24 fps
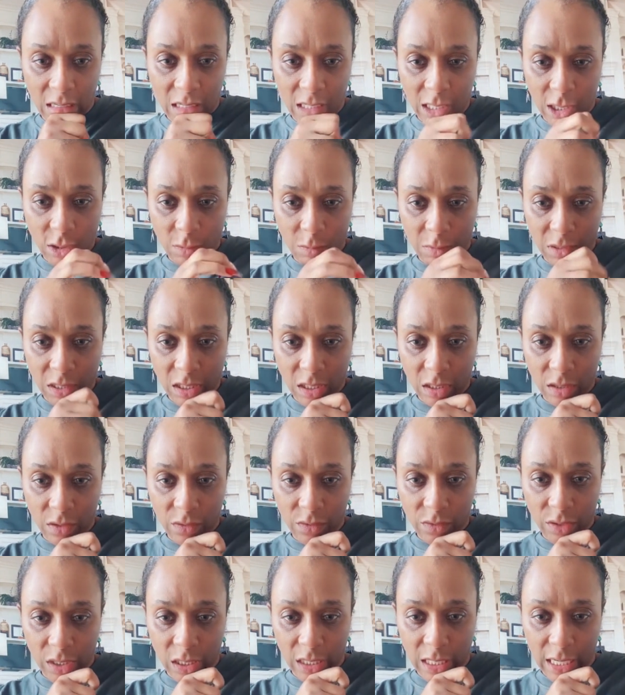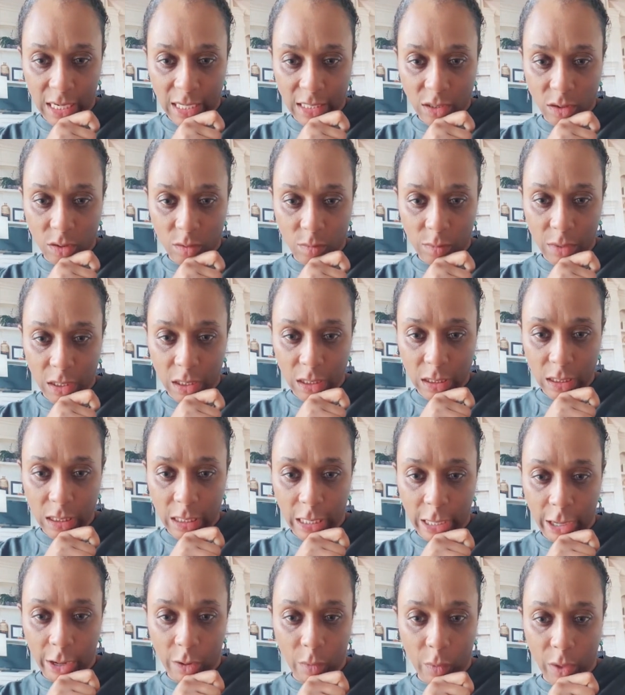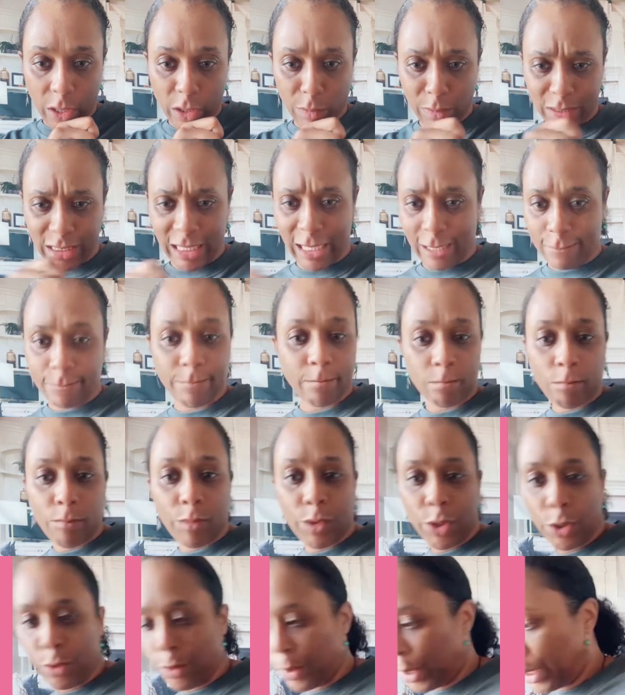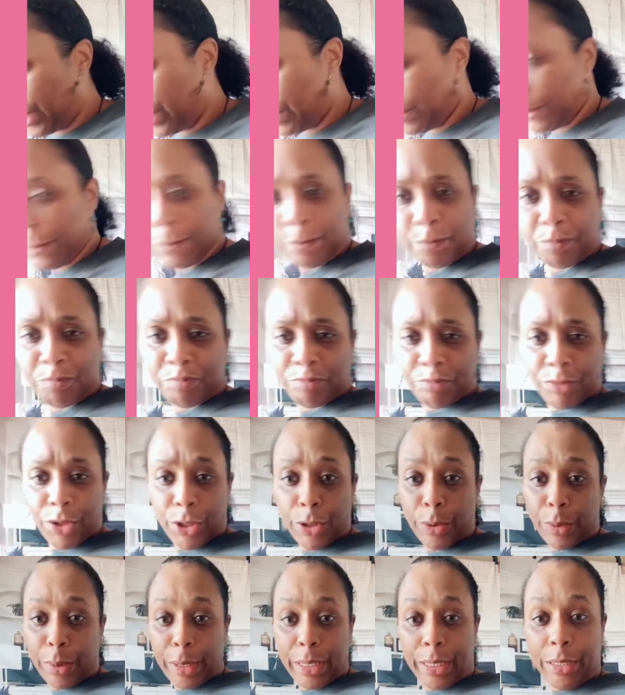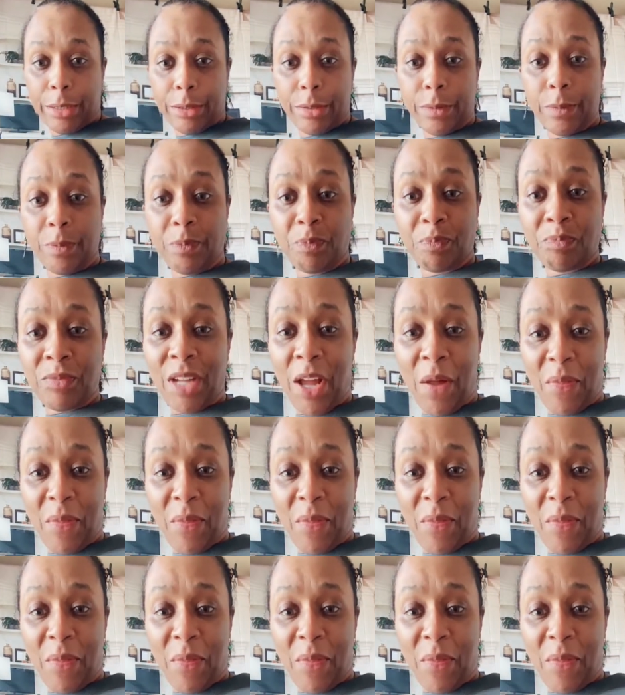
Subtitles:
I lost myself the last 2 months. Caring way too much. Yeah, you really do. You really do.